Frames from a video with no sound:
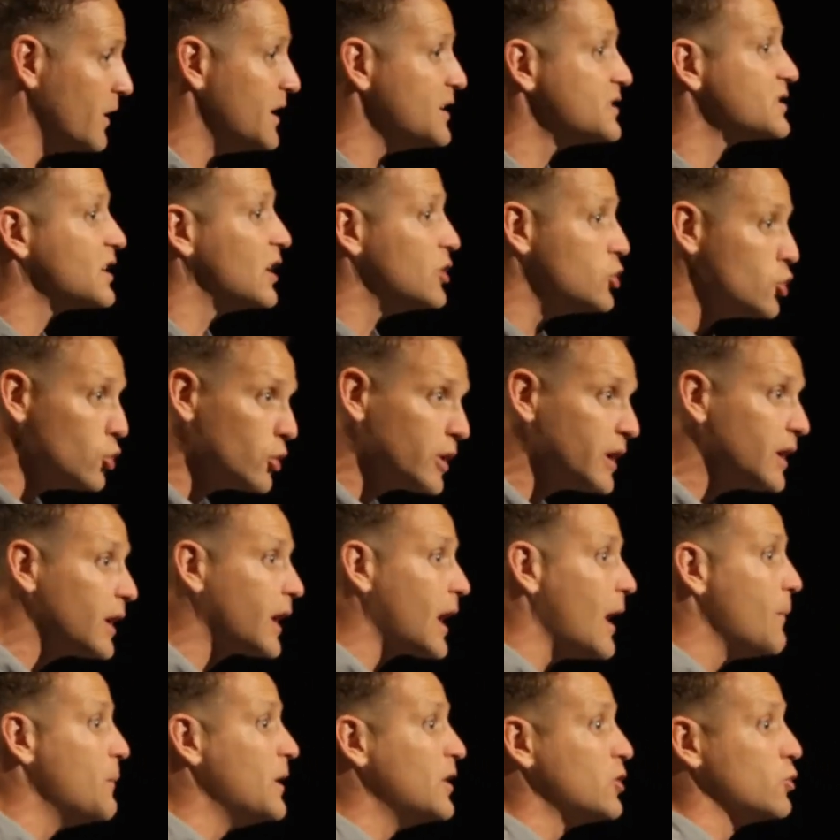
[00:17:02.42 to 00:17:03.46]
He said, you're going to
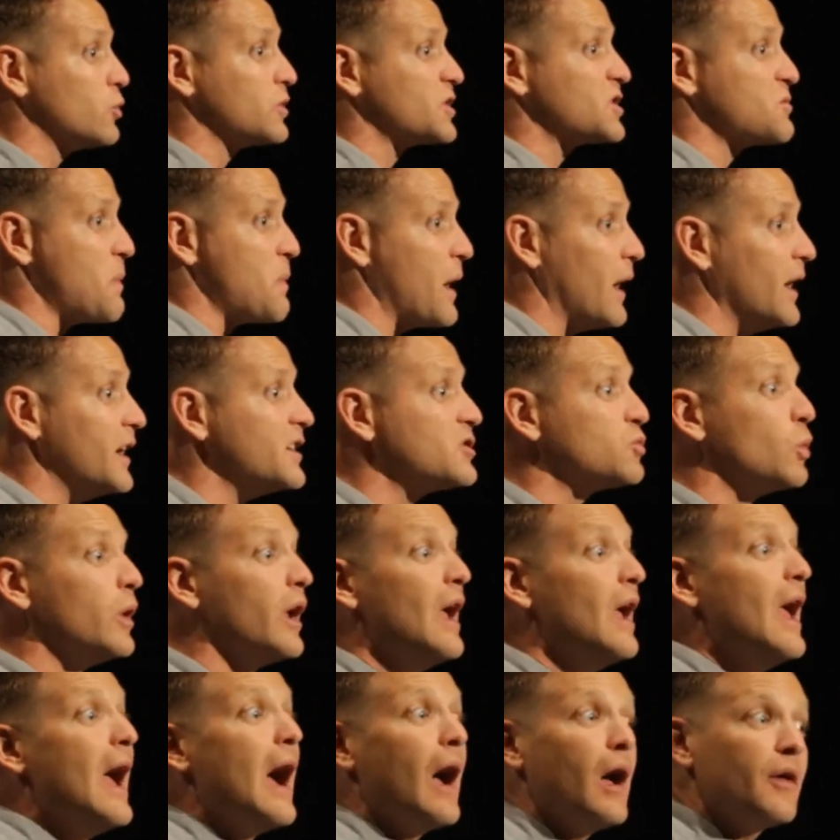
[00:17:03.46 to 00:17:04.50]
come into a space
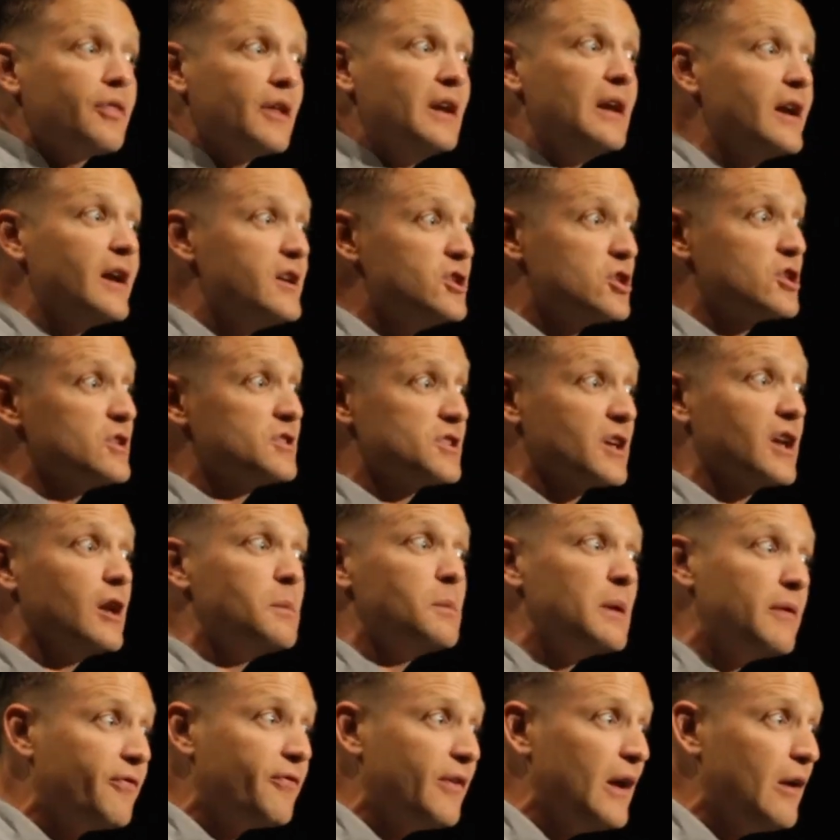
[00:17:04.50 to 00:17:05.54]
where other nations are going to
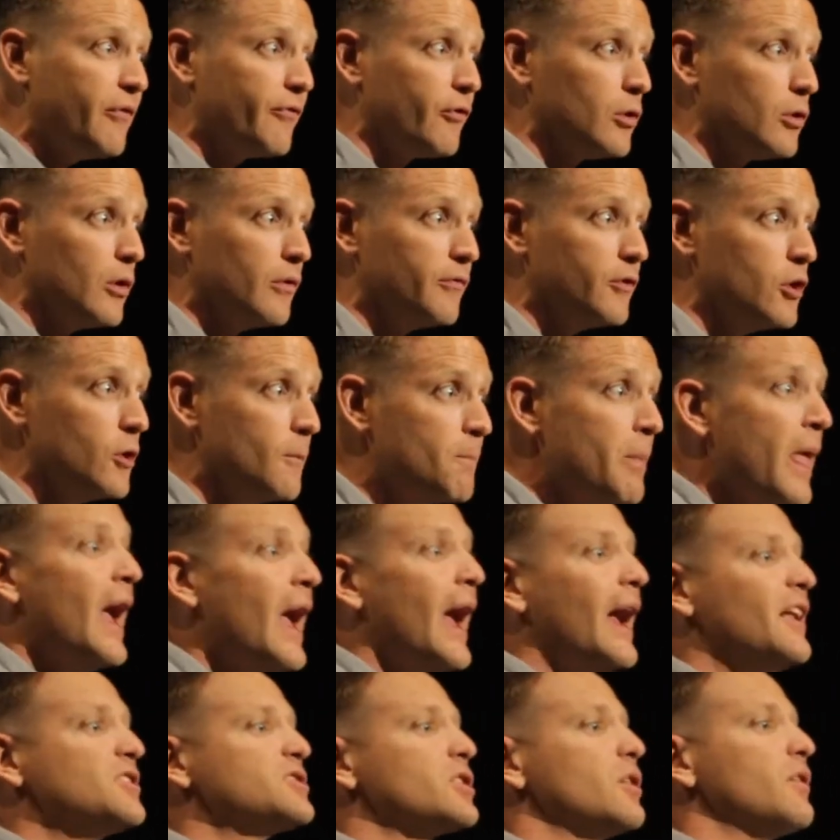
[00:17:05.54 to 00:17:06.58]
be fearful of you.
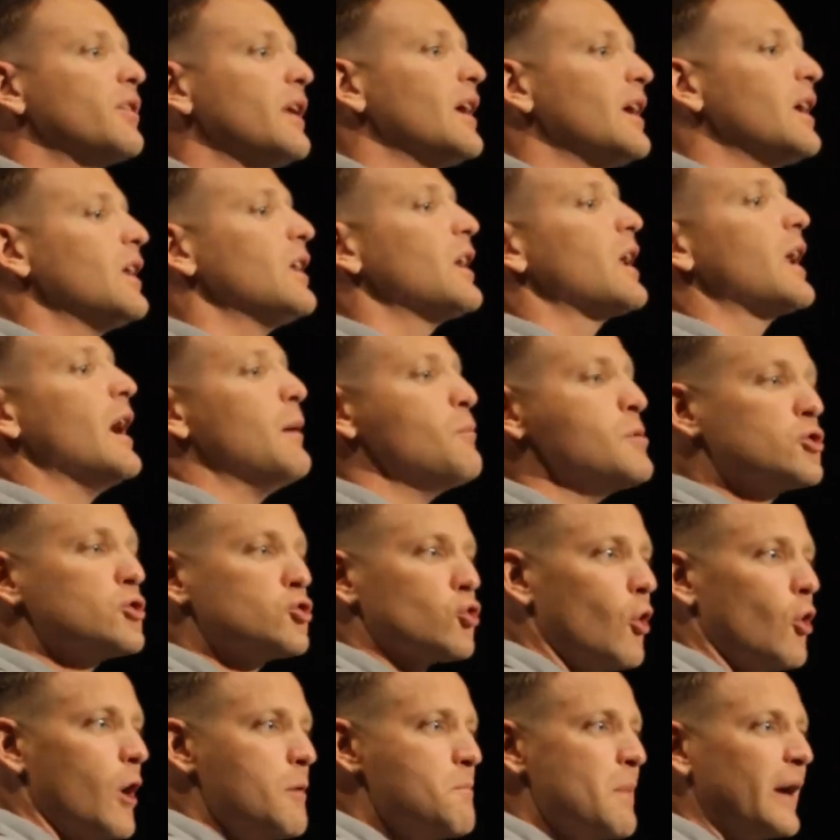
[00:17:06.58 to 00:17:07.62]
And so they're going to come and
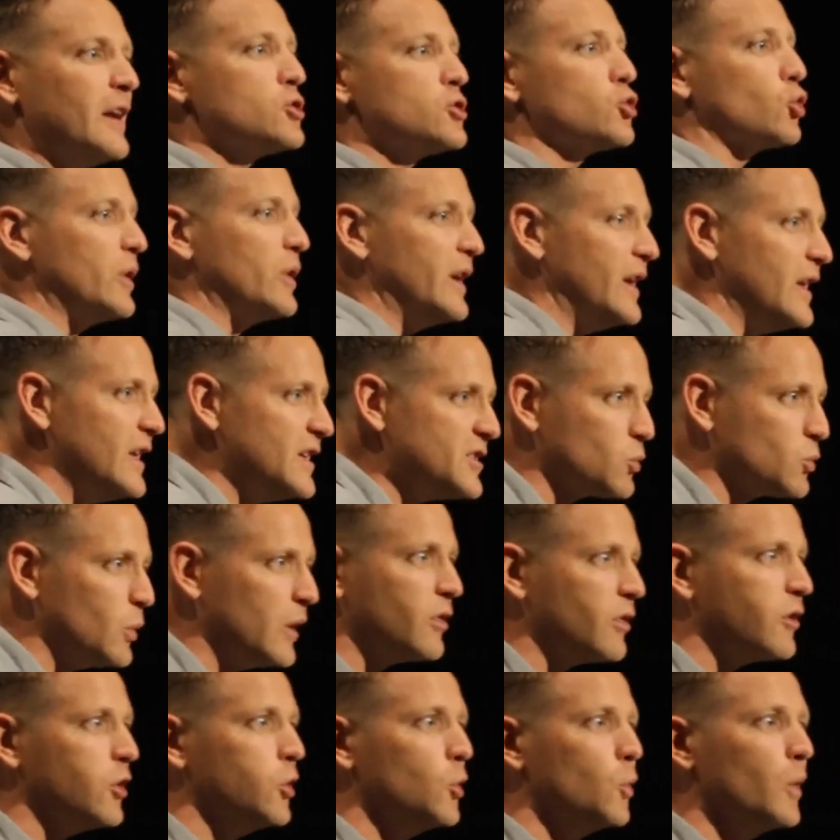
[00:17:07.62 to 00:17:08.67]
try and make treaties
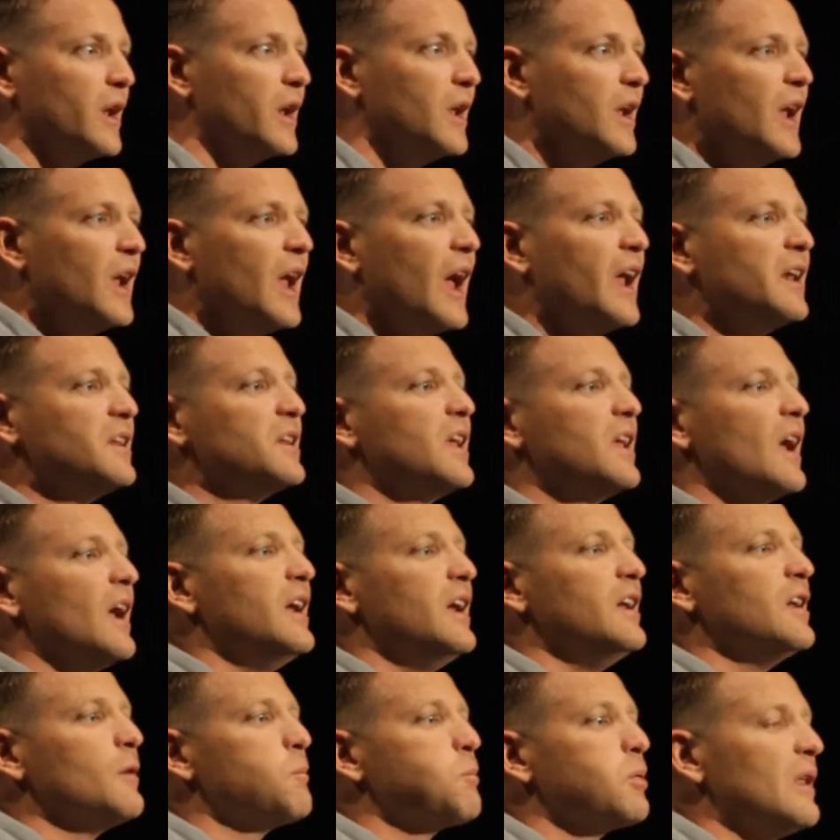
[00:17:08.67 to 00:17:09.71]
with you and
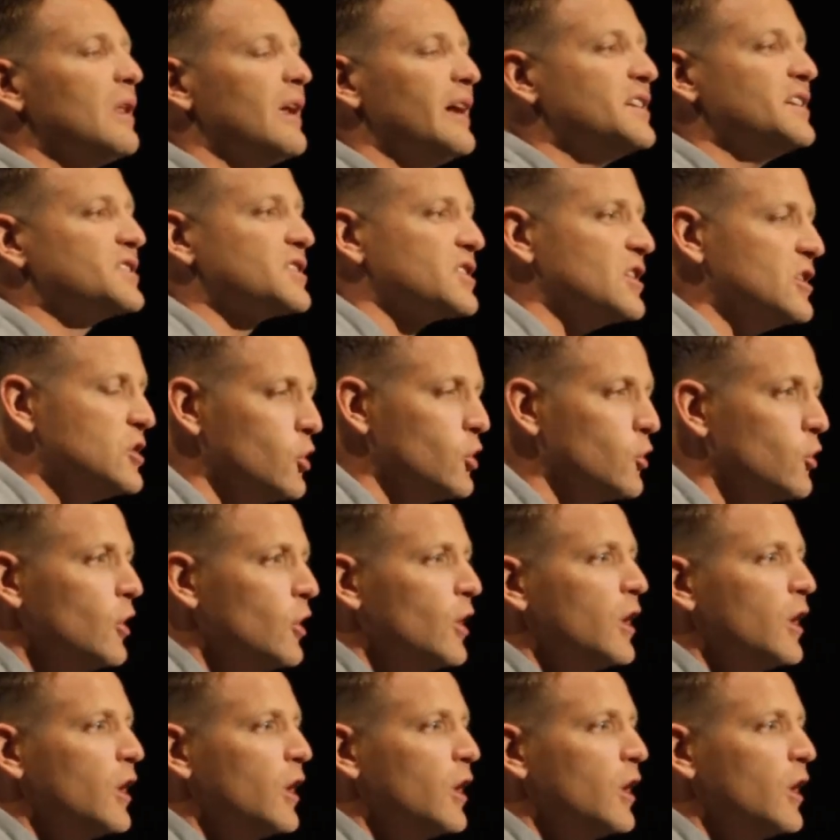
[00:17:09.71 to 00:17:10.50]
gain a place in your